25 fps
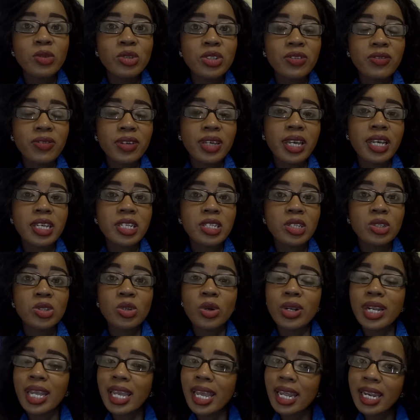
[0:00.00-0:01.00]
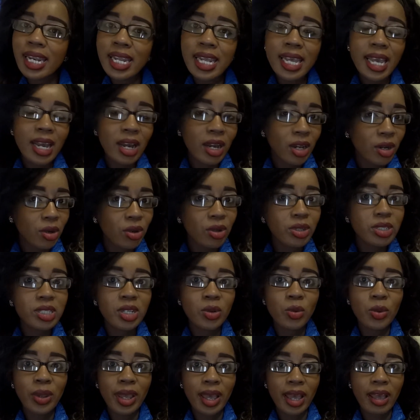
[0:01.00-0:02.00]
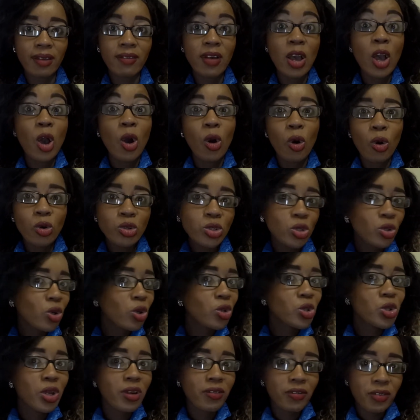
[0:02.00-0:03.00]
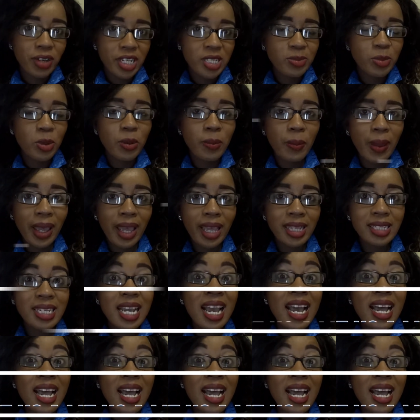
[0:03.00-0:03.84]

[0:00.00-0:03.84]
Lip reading: notifications on any alerts that we have. Also go to our Facebook page,